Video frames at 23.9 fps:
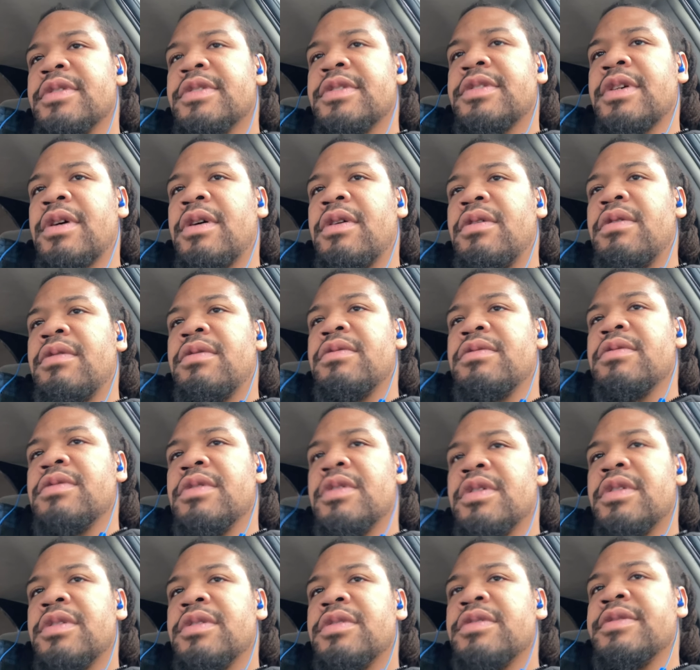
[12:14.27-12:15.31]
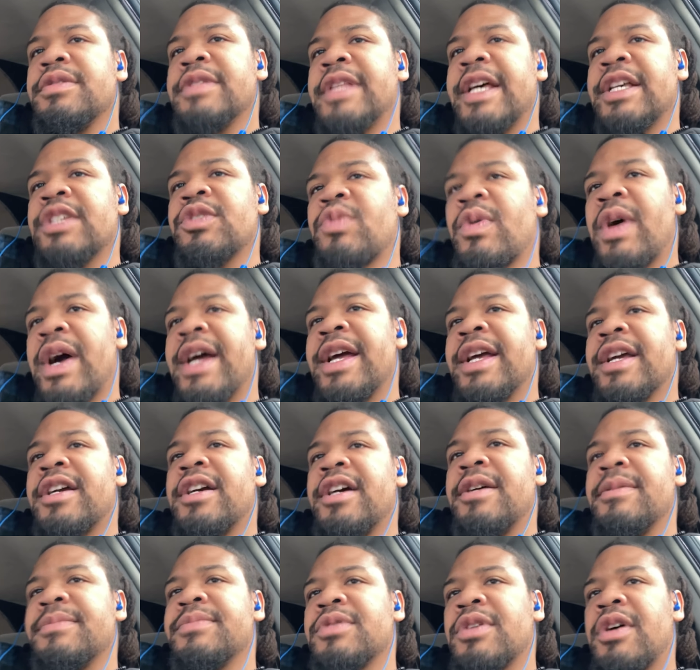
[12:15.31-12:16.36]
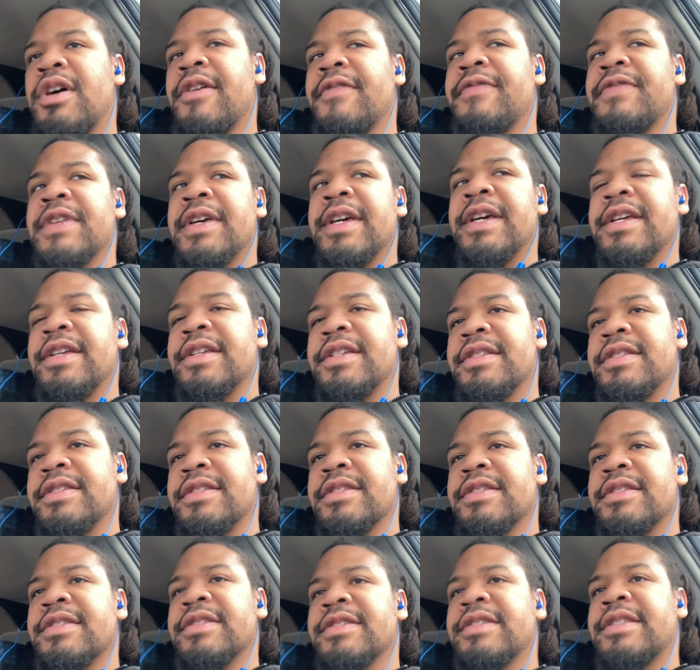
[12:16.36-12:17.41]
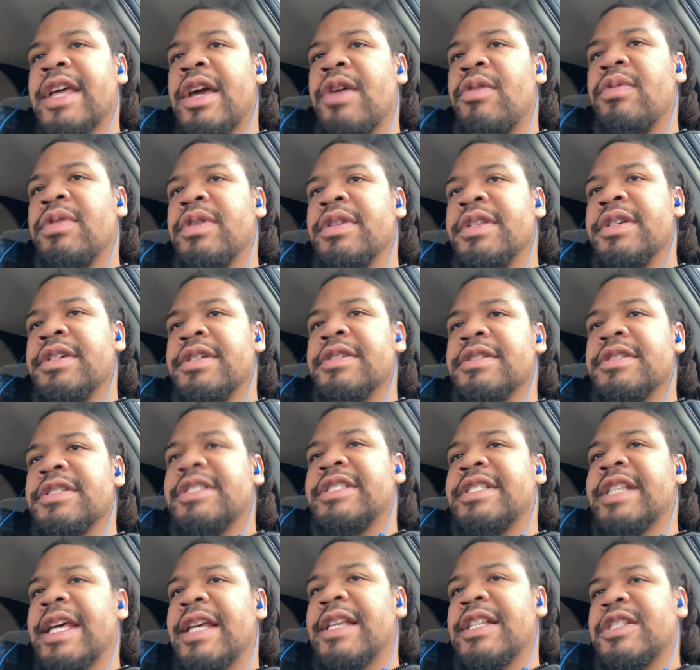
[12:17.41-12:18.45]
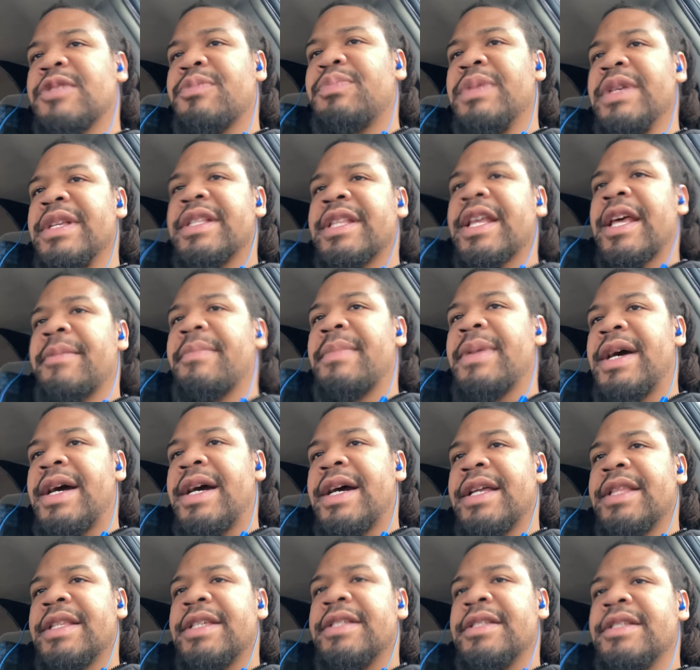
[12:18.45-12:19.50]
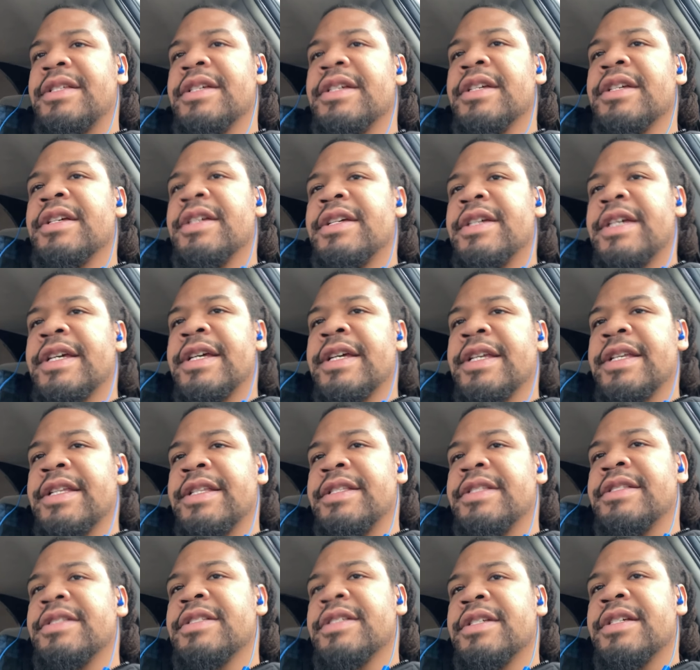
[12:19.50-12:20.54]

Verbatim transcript: So that's why it comes off that they want to say speak their mind and and